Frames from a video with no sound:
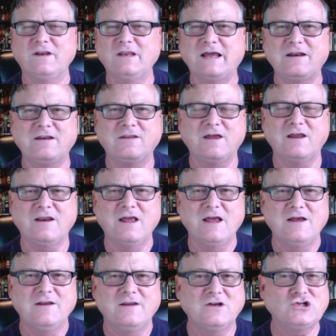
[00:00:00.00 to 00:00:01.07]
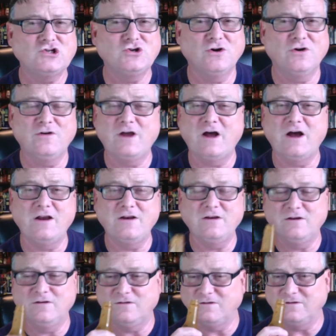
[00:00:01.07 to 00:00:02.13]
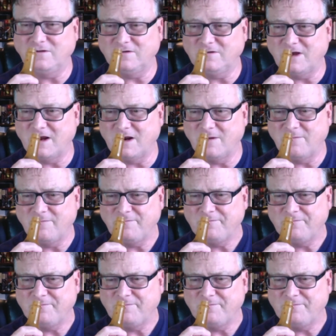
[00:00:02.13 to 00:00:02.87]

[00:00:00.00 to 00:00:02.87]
that sugar and the onions is just kind of